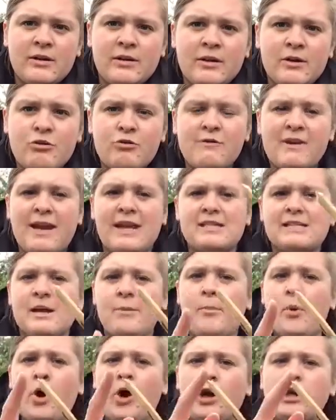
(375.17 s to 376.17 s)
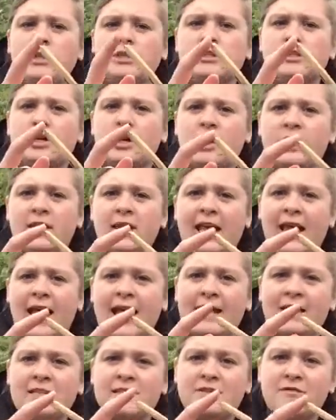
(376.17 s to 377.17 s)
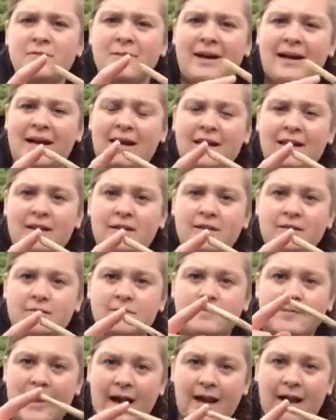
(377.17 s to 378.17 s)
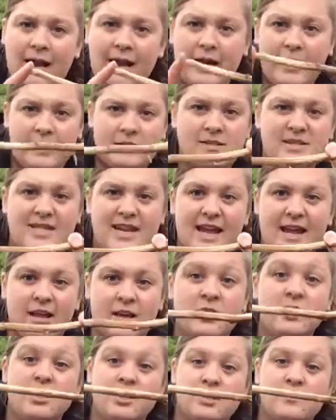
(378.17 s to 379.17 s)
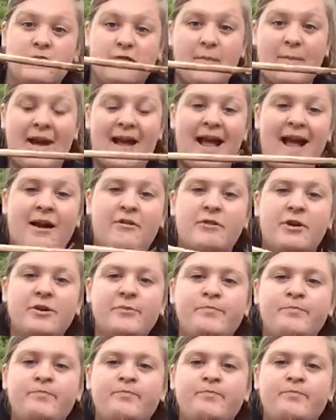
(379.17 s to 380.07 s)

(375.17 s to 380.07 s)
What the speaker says: create a point on the end of my stick for my arrow.